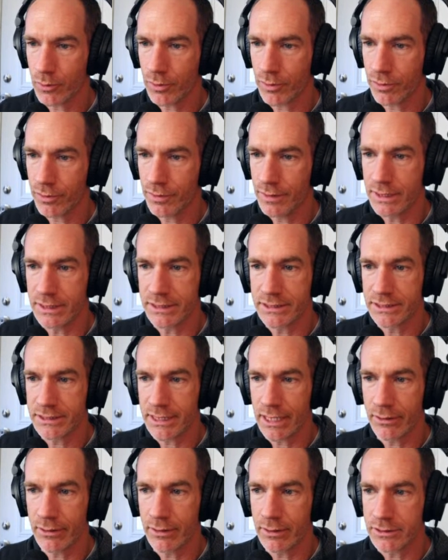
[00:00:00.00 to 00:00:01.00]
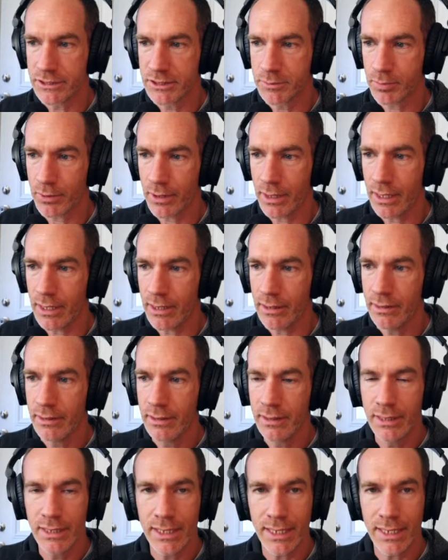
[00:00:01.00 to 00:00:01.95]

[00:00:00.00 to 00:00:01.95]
with the stereo spread